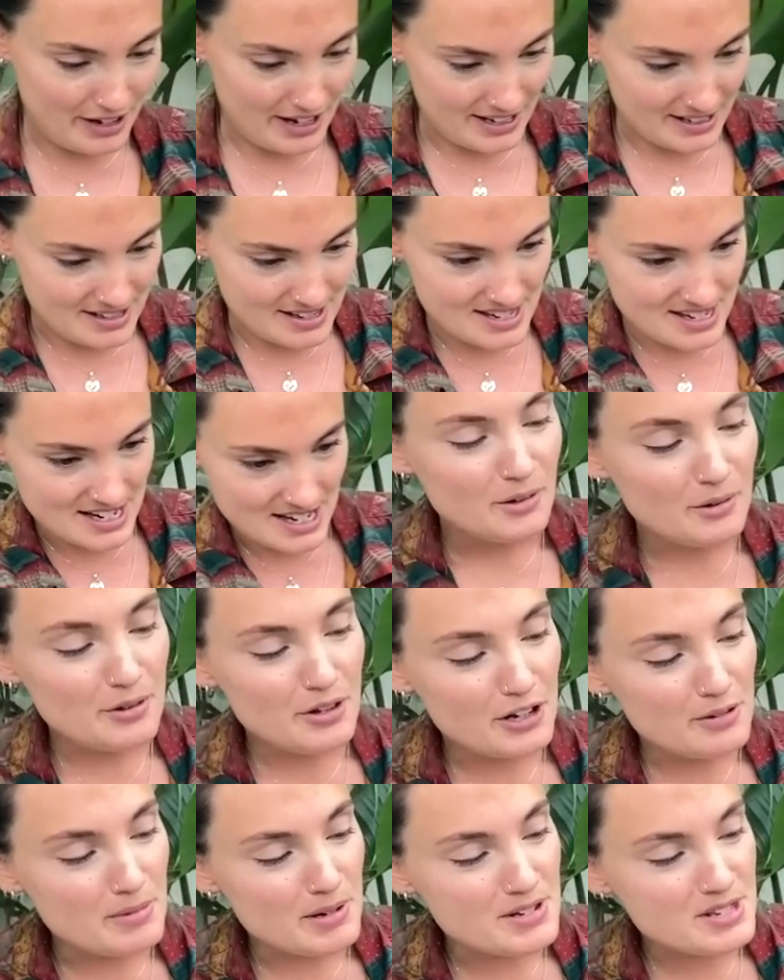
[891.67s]
And
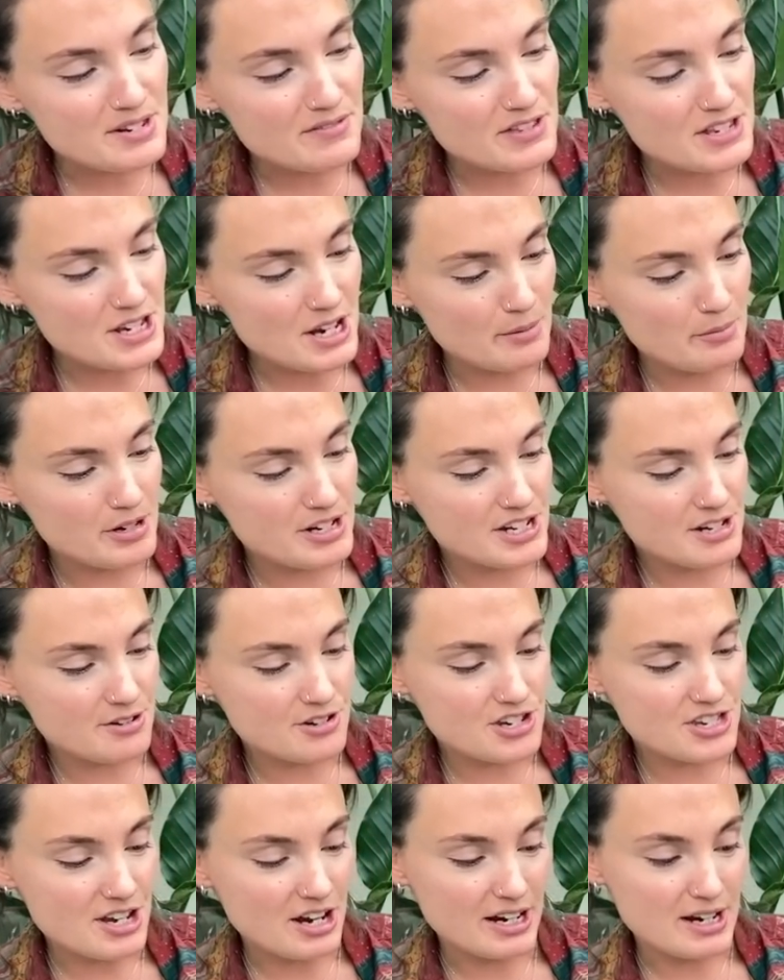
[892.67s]
although most of the time we do
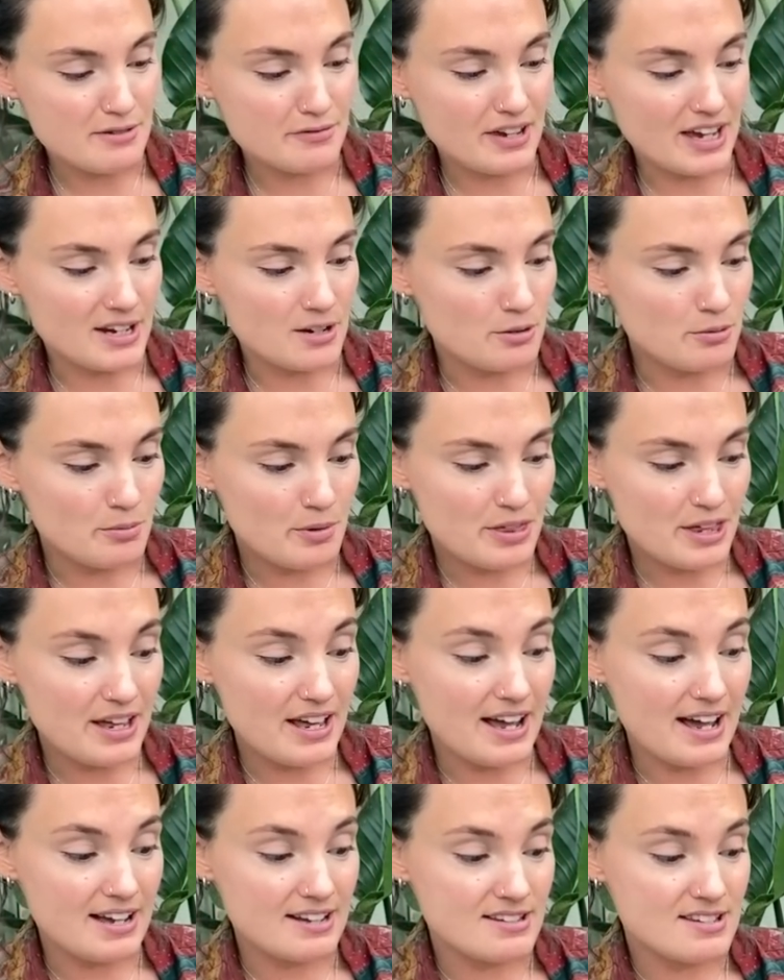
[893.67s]
just kind of get on with
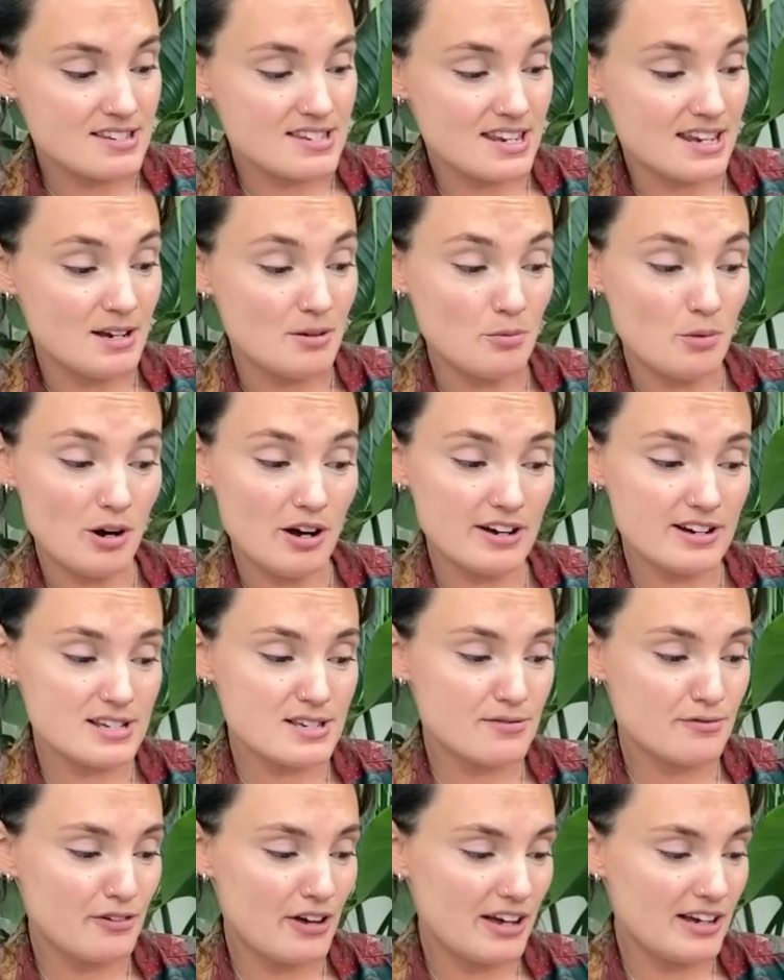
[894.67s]
it and it
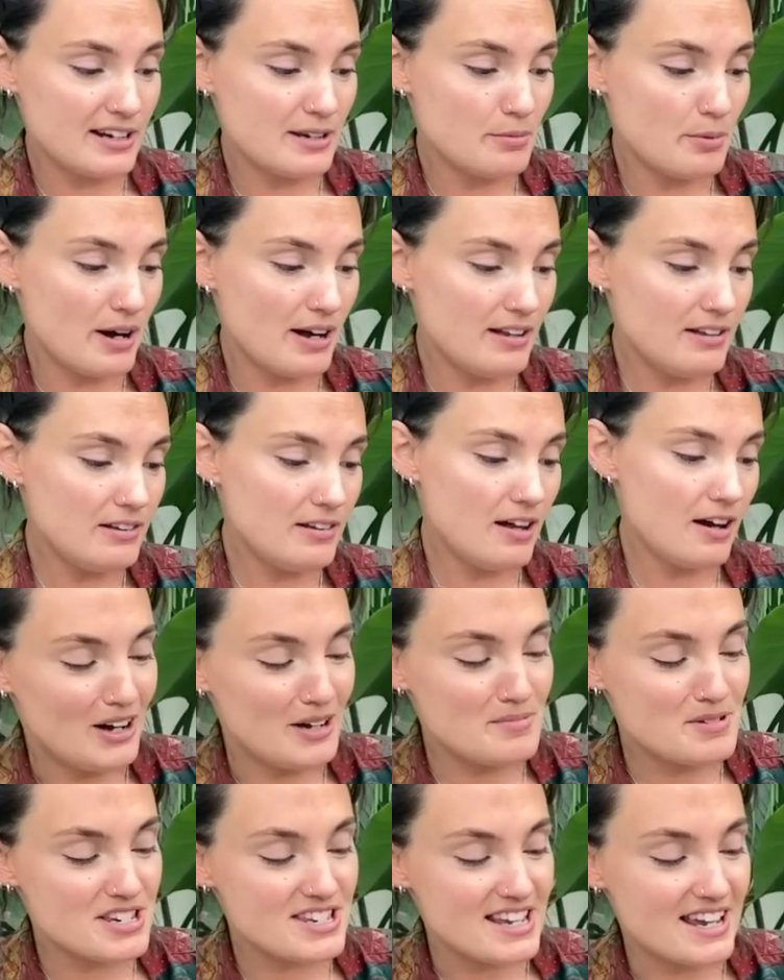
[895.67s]
works fairly well,
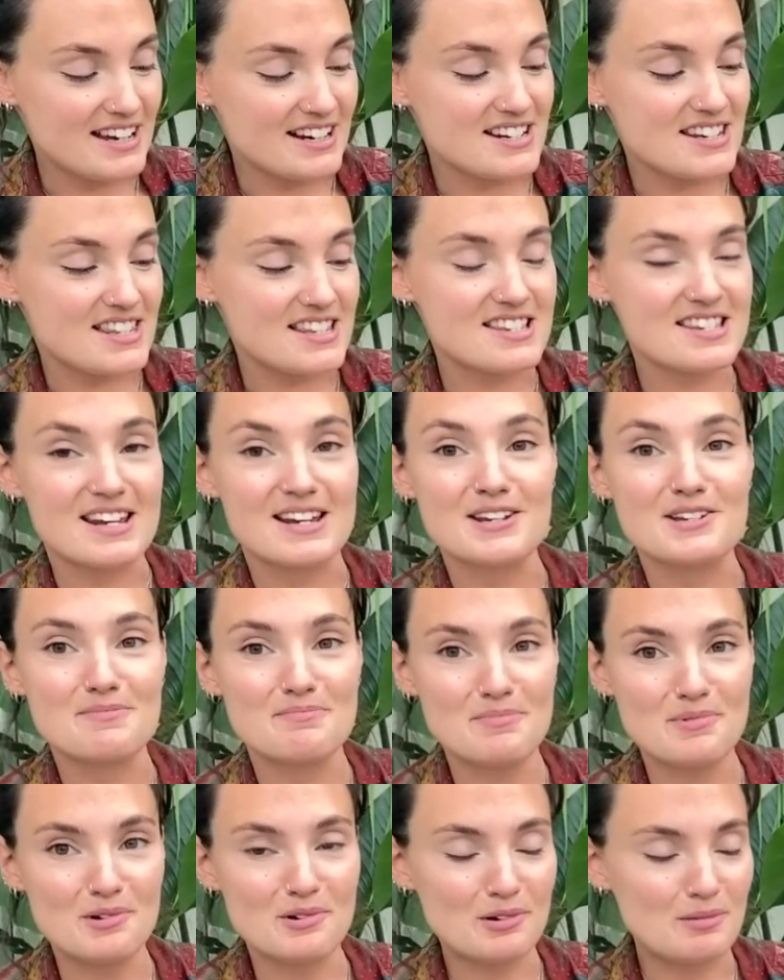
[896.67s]
I'm just getting to the stage
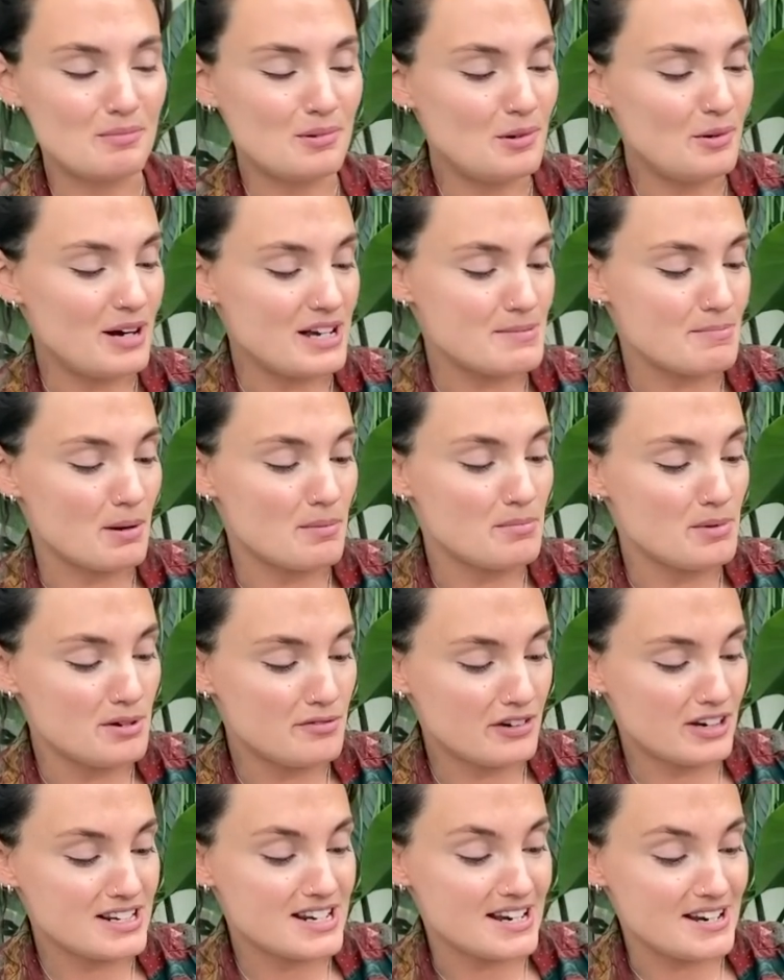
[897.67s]
more and more as my
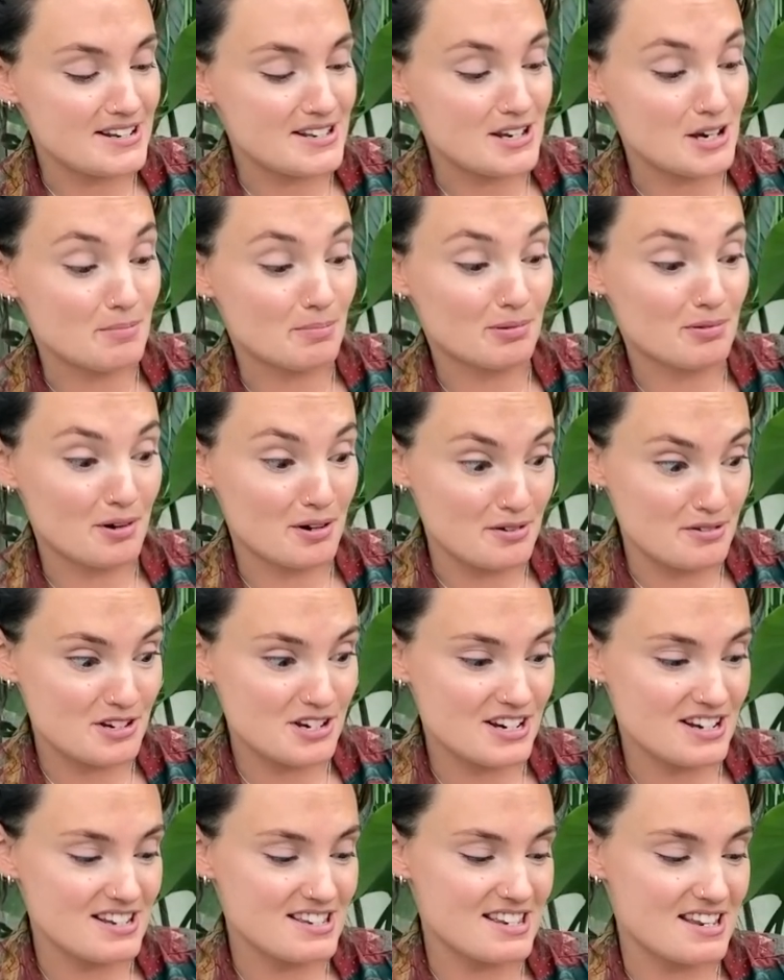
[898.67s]
moving date
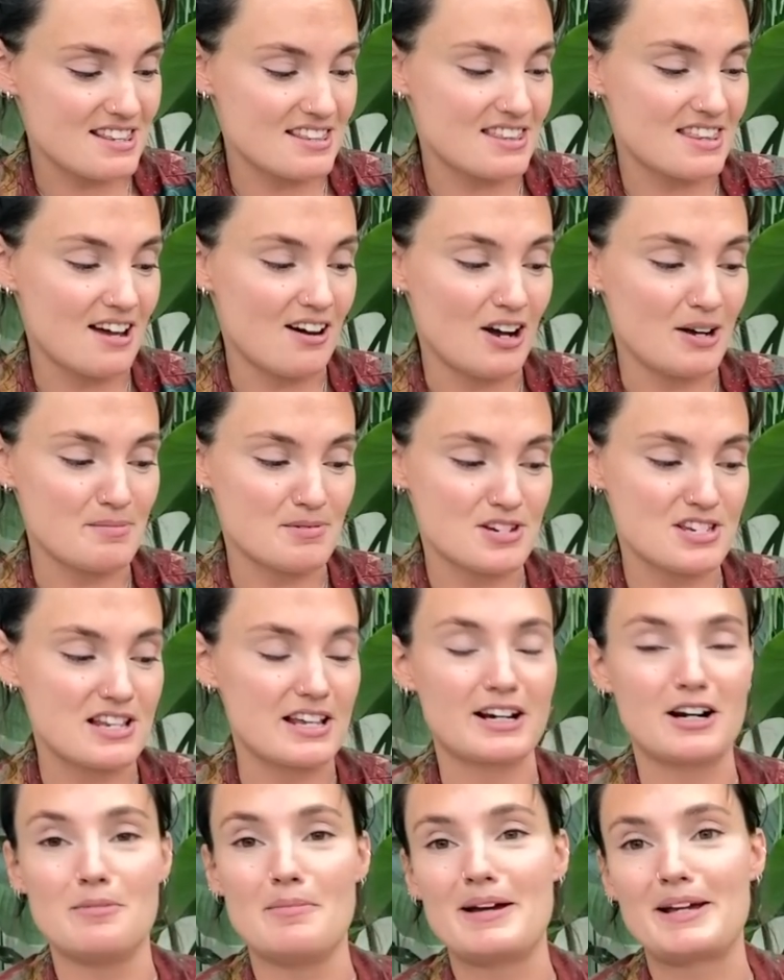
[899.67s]
approaches that I'm just
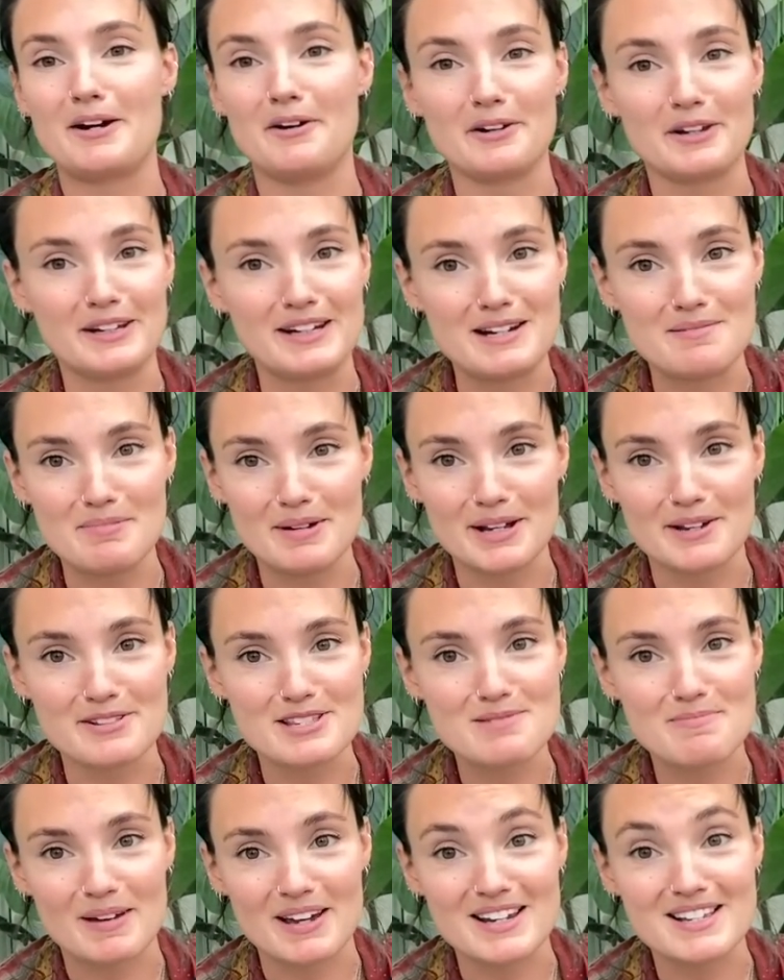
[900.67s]
like, oh my God, I need my own
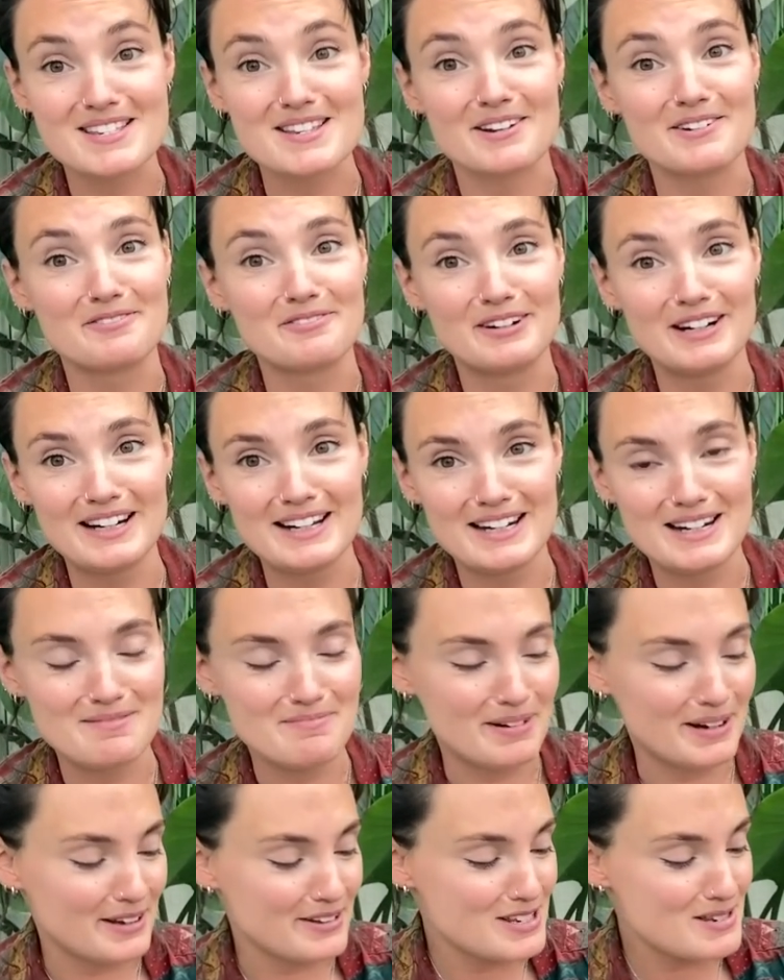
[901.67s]
space. I really need
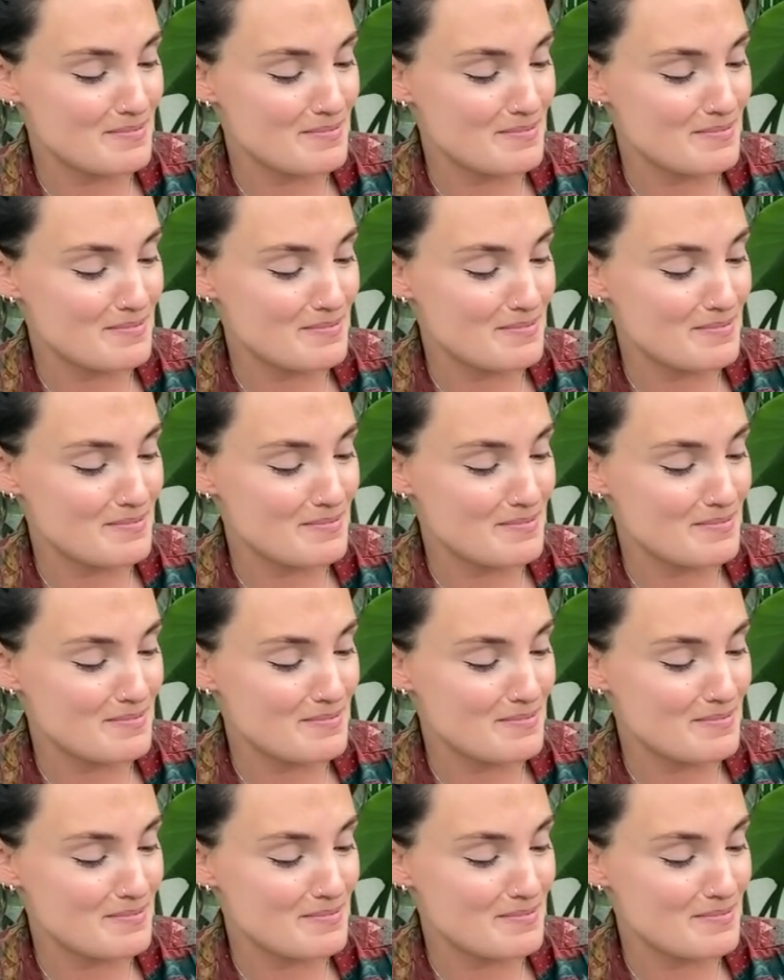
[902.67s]
my own